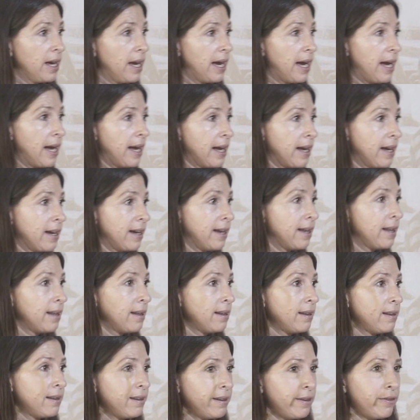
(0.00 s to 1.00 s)

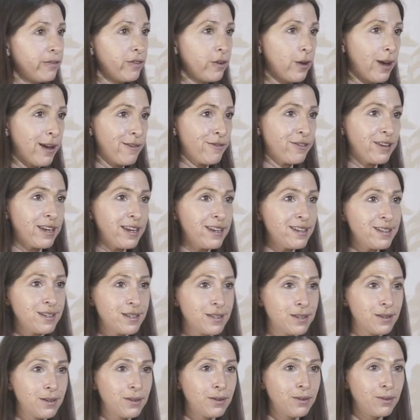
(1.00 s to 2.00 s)
And if you have
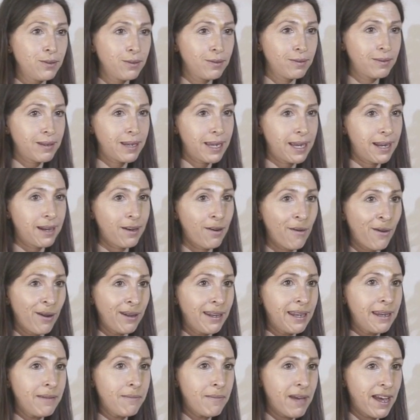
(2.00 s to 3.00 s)
kids, you can
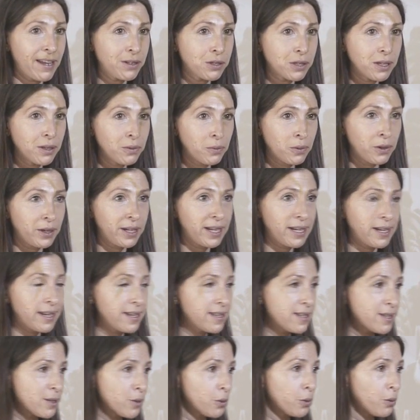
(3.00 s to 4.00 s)
only imagine what it
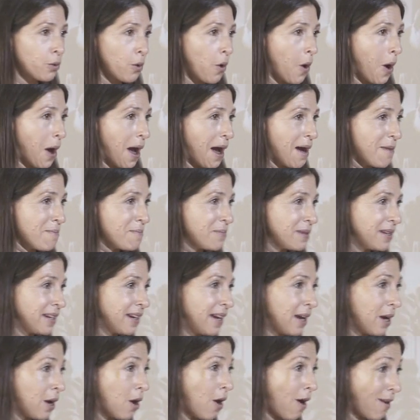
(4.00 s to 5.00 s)
is to grow up in
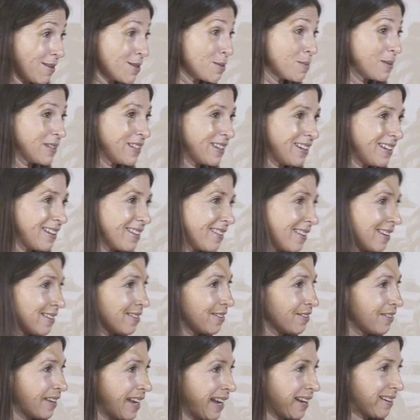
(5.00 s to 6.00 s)
a hospital that
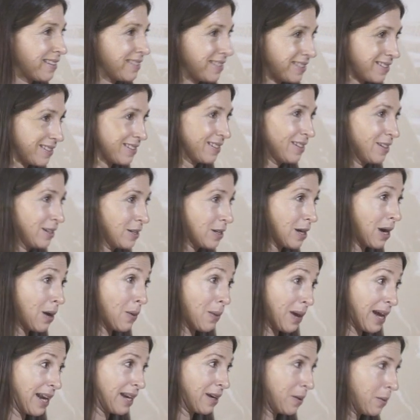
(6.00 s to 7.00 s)
you can't
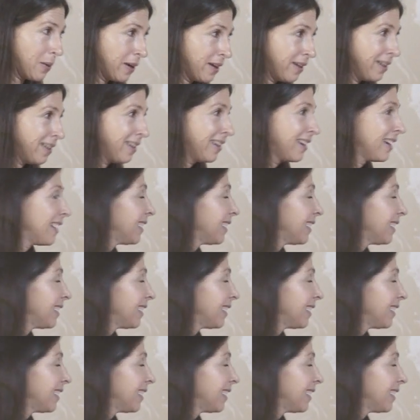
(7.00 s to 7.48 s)
go anywhere.